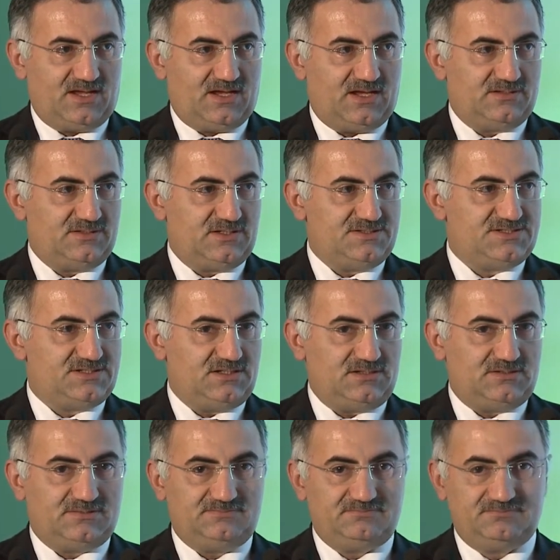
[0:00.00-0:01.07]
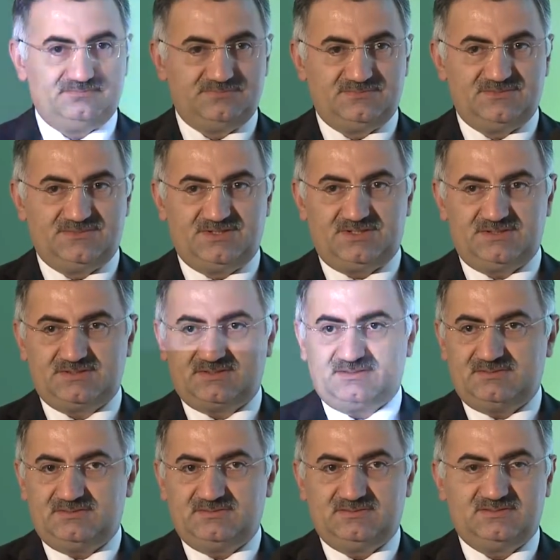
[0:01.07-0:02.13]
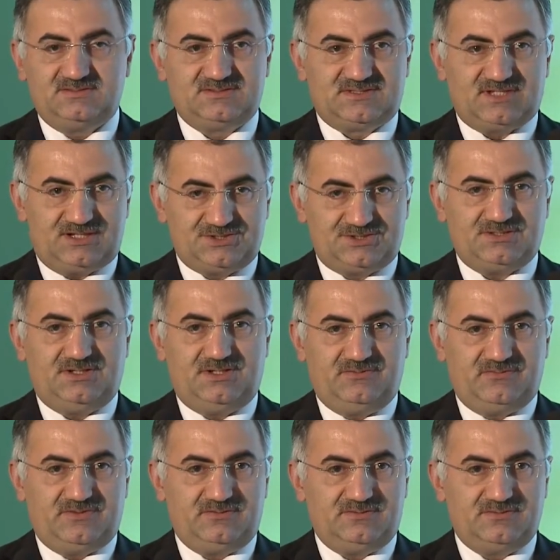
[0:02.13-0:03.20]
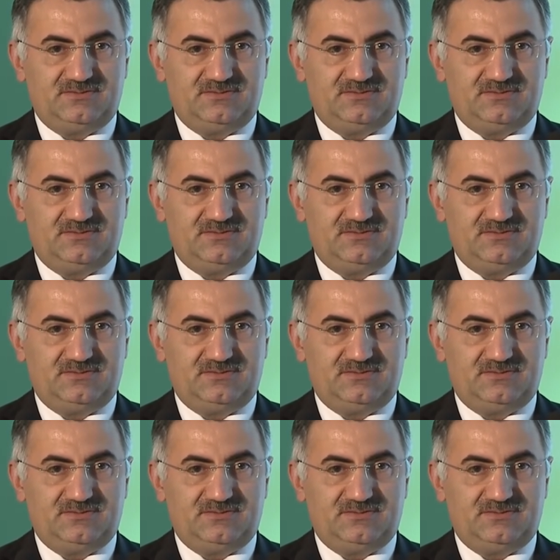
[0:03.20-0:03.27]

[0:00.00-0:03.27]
And I think such event,